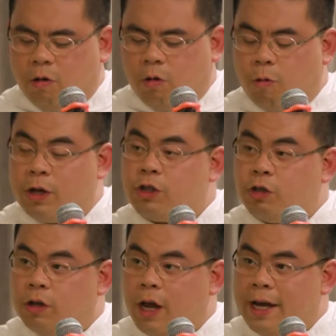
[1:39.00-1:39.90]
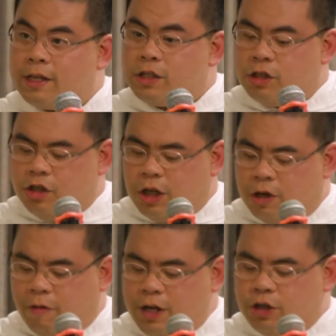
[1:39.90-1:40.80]
which unites
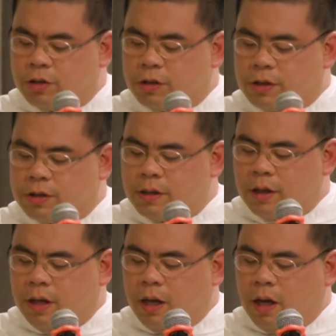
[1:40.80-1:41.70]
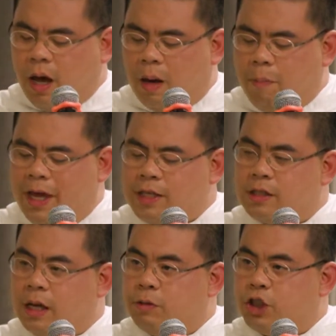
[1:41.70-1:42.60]
generations and makes
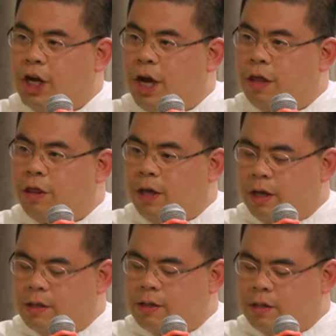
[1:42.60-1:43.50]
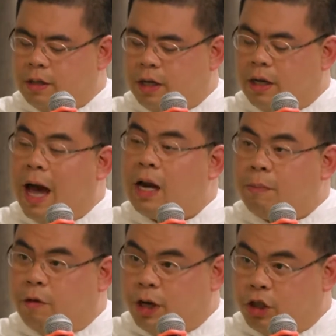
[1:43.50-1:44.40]
them share things in
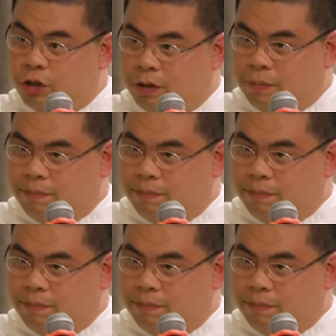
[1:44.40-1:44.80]
admiration."